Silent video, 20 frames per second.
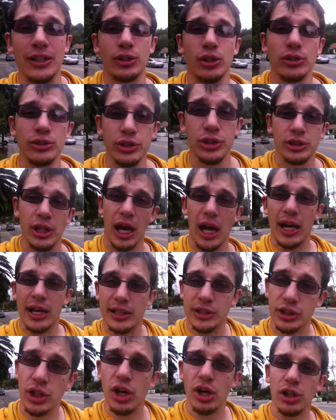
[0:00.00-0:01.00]
on
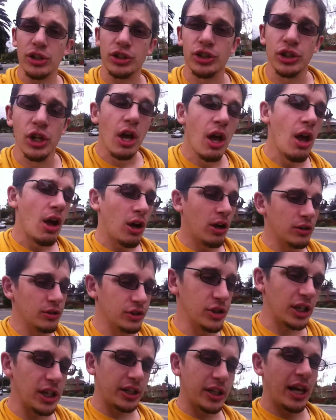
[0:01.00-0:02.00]
church on
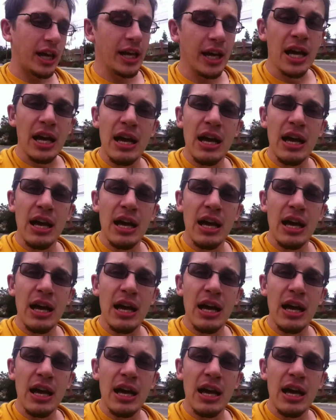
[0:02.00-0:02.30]
Sunday.